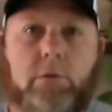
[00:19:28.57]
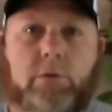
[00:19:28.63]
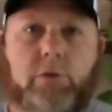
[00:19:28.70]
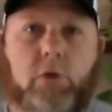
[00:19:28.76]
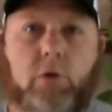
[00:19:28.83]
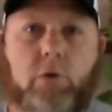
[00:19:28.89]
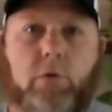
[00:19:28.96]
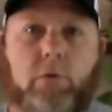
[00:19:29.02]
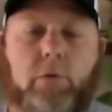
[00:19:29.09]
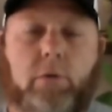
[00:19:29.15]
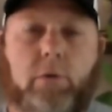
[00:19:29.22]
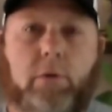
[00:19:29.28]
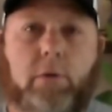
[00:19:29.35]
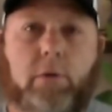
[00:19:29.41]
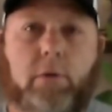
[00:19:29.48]
So
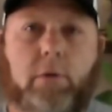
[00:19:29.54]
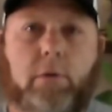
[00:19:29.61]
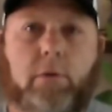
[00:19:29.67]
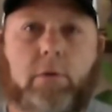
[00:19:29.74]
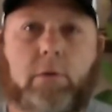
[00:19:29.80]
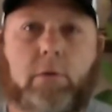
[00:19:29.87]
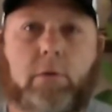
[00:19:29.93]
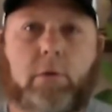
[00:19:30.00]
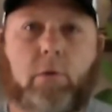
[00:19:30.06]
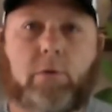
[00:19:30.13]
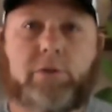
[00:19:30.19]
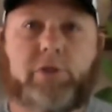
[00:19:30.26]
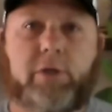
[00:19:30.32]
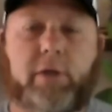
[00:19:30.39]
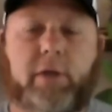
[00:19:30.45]
I
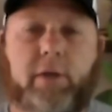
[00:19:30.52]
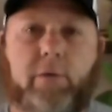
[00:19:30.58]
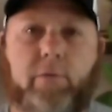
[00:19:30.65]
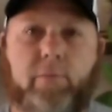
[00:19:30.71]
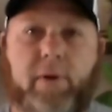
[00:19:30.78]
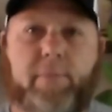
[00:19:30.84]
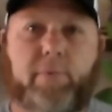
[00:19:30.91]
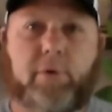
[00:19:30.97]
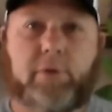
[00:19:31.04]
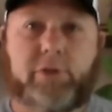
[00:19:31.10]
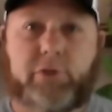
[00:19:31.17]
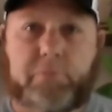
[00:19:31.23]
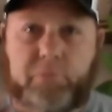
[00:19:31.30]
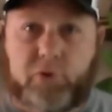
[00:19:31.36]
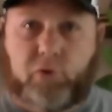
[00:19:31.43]
want you to remember to
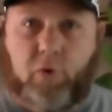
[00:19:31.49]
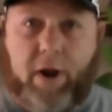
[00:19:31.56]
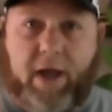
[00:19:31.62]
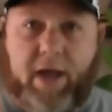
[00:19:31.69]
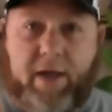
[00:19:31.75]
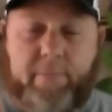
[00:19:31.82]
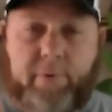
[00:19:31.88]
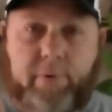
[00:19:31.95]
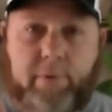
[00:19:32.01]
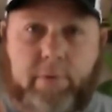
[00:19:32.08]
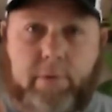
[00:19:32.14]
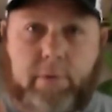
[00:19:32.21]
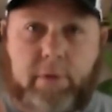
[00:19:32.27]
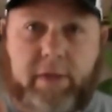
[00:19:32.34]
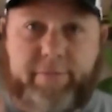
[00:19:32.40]
subscribe,
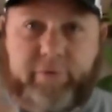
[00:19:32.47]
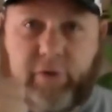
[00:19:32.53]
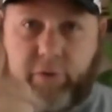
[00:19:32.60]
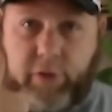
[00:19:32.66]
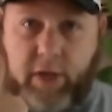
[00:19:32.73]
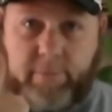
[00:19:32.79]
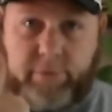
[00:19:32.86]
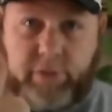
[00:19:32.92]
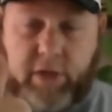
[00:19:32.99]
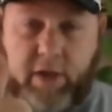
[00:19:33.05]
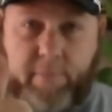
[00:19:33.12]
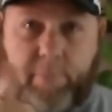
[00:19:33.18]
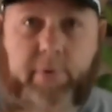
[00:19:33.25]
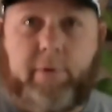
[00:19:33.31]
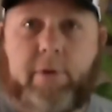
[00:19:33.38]
give us a thumbs
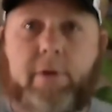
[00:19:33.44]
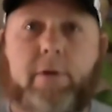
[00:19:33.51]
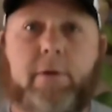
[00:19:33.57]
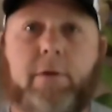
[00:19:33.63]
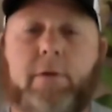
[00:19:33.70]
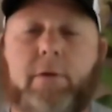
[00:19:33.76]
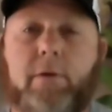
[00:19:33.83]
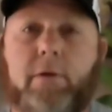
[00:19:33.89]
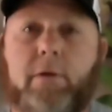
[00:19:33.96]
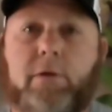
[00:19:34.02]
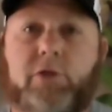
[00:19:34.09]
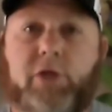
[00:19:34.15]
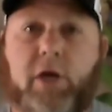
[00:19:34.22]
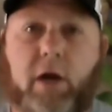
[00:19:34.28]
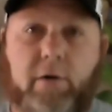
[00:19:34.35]
up,
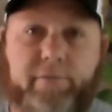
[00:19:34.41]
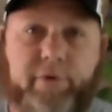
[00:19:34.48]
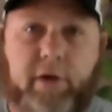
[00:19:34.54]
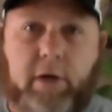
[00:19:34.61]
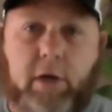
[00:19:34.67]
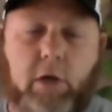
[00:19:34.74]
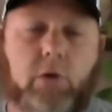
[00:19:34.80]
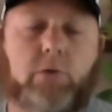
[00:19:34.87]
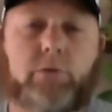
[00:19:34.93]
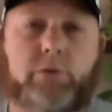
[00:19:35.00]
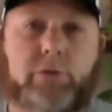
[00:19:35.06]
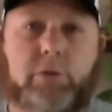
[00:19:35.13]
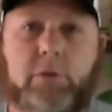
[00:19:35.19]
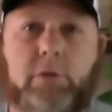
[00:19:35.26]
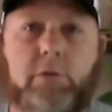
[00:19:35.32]
share our
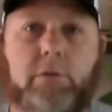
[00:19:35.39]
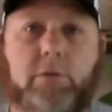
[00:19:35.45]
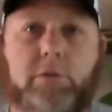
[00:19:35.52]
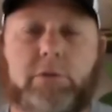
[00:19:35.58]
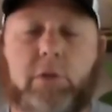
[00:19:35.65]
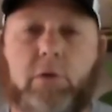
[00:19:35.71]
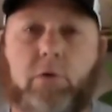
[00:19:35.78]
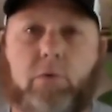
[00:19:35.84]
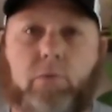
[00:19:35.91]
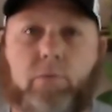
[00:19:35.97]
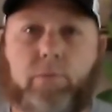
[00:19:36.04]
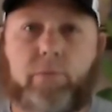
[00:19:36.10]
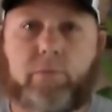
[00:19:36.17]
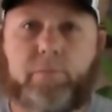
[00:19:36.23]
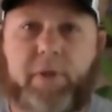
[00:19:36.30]
videos so
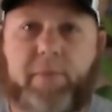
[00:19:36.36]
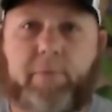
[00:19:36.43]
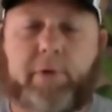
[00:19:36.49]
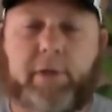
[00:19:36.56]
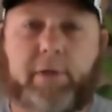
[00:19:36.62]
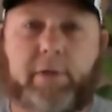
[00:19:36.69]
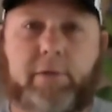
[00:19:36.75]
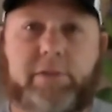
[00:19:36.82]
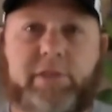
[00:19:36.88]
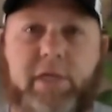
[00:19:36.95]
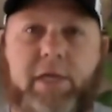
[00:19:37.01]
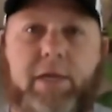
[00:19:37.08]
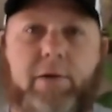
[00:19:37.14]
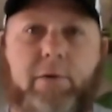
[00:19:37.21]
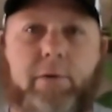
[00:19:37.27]
people can
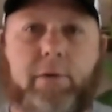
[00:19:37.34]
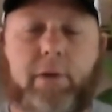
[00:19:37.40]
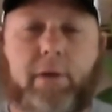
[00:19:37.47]
see